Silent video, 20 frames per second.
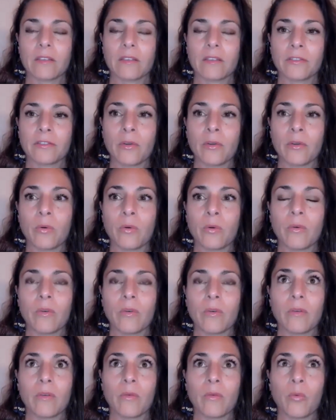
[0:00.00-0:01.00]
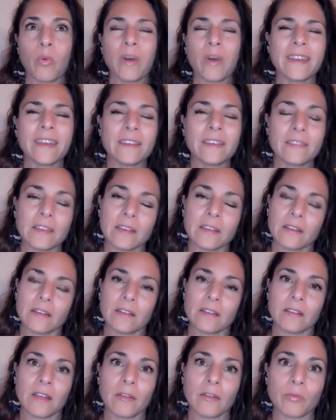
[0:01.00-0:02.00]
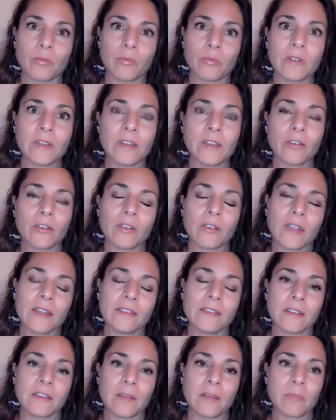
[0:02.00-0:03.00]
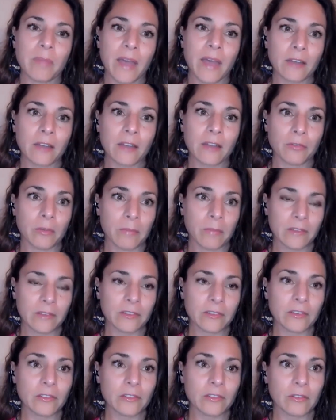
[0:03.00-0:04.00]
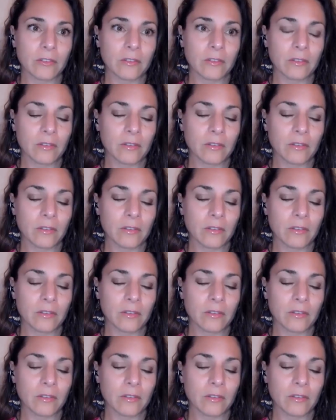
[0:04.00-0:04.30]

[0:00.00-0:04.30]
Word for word: So what is it that really creates an impactful message?